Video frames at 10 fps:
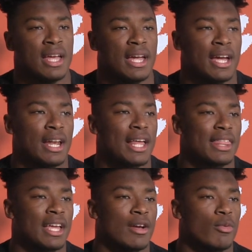and I
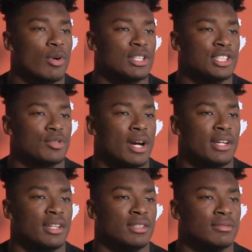think we're just trying
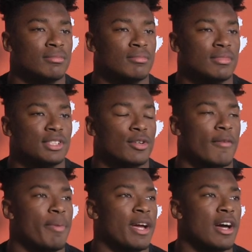to sort
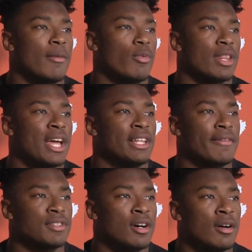of pick up where they
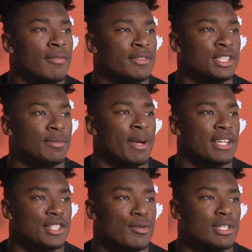left off, just being
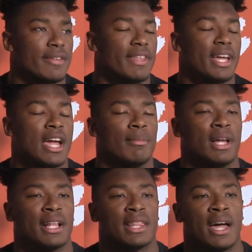students of the game
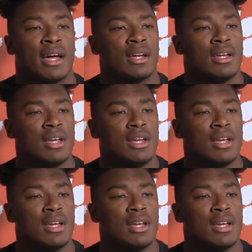like that,